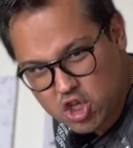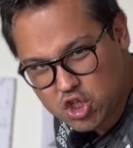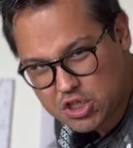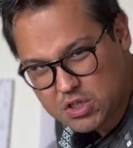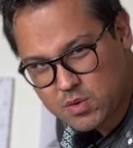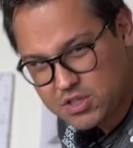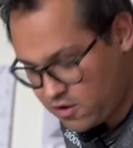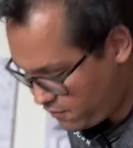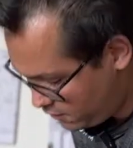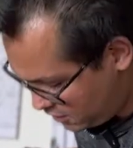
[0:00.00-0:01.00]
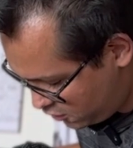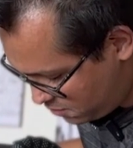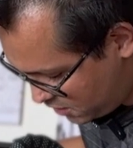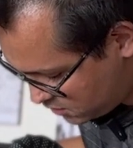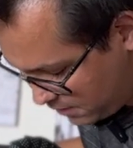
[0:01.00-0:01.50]
So these ones are very good
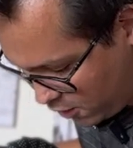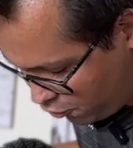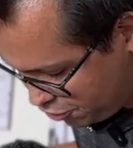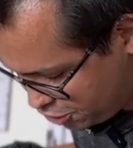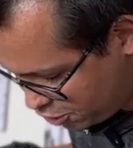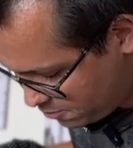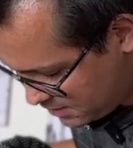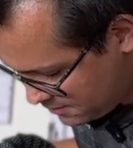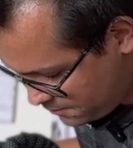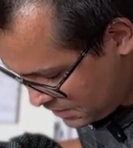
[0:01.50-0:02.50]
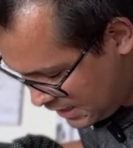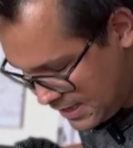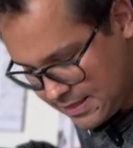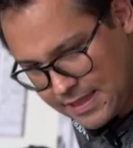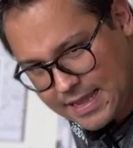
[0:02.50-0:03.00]
because my other Sherman,
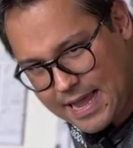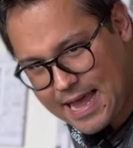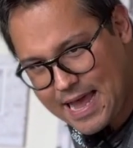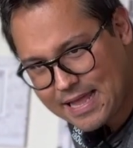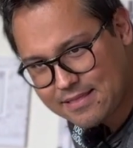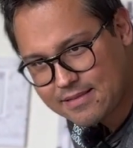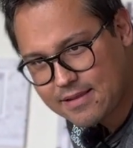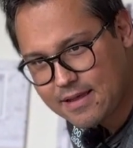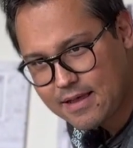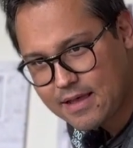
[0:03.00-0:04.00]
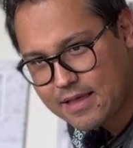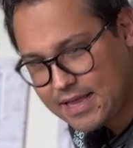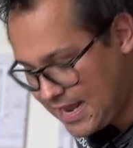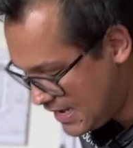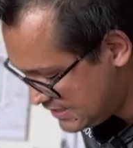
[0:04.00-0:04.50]
it
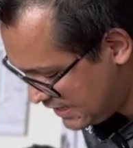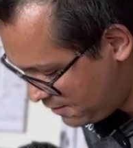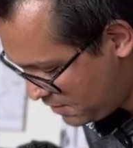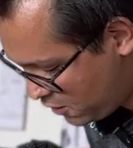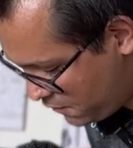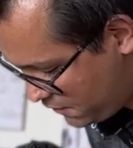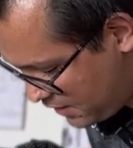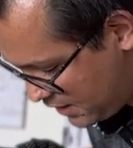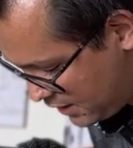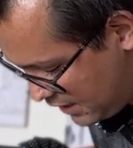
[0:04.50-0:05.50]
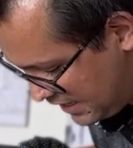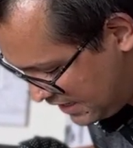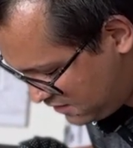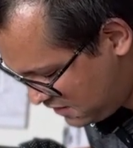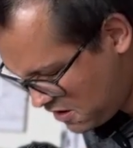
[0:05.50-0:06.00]
has like a bit of
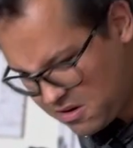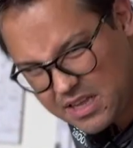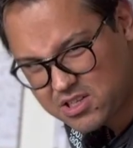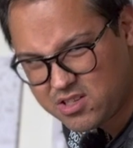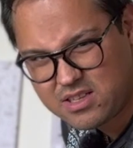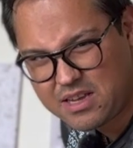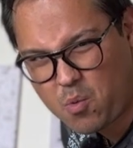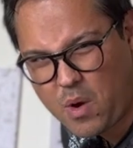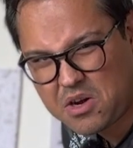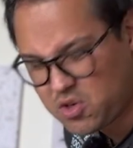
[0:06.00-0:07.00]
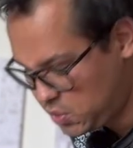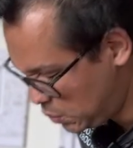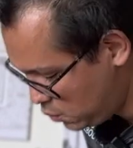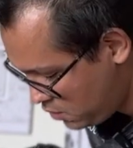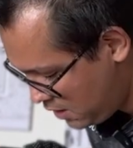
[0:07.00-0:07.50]
hits here, like just like one or
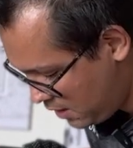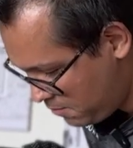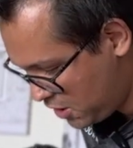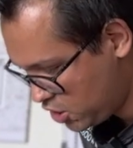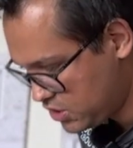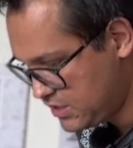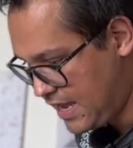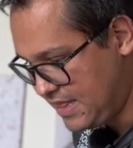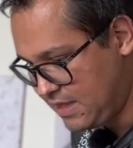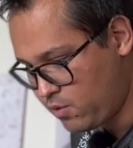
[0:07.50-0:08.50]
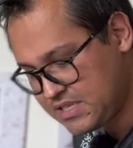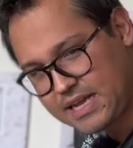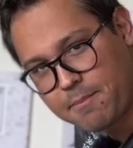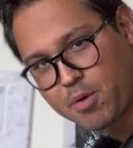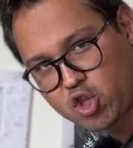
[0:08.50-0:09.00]
two, because there was
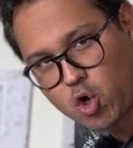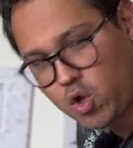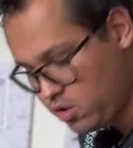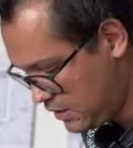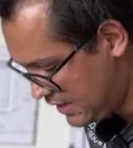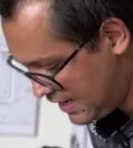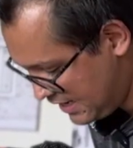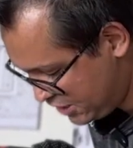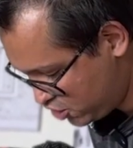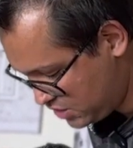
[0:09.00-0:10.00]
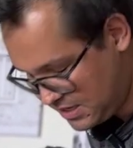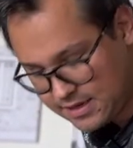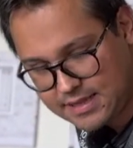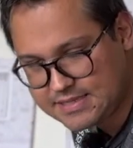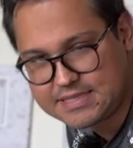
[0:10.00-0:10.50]
like a pothole and I like just hit
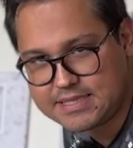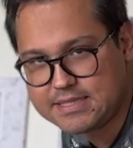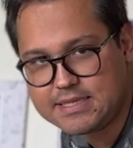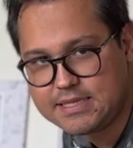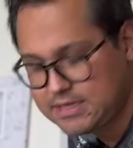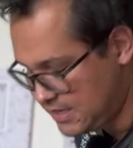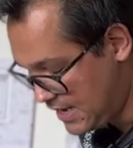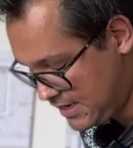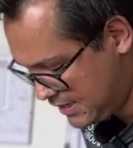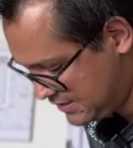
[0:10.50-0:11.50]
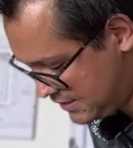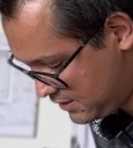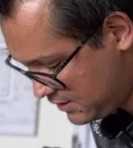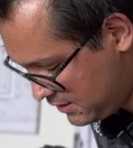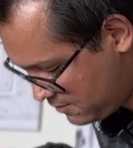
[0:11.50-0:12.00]
it accidentally.
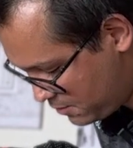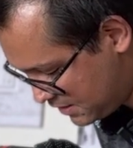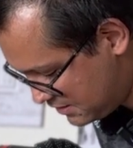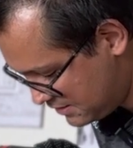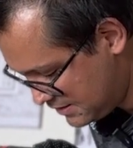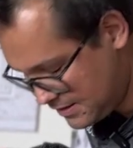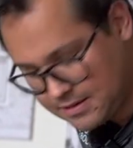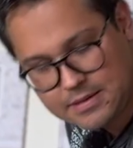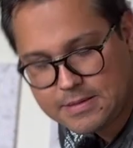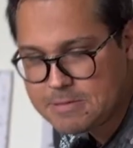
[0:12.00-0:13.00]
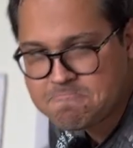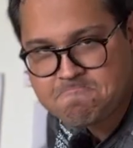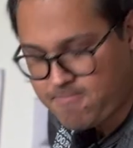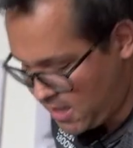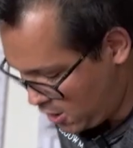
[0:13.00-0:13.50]
But
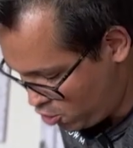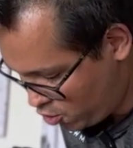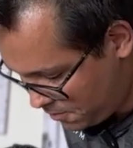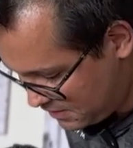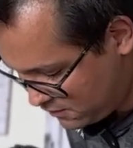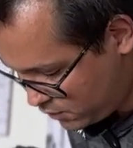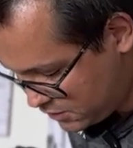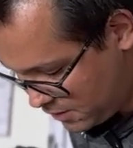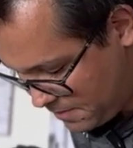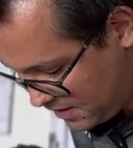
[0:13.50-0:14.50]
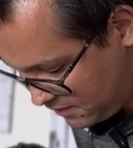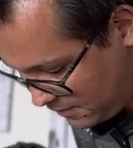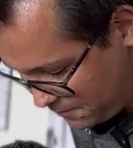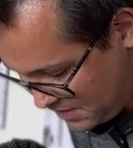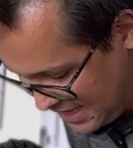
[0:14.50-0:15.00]
you know, these ones are
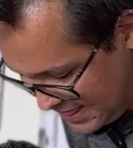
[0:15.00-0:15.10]
amazing.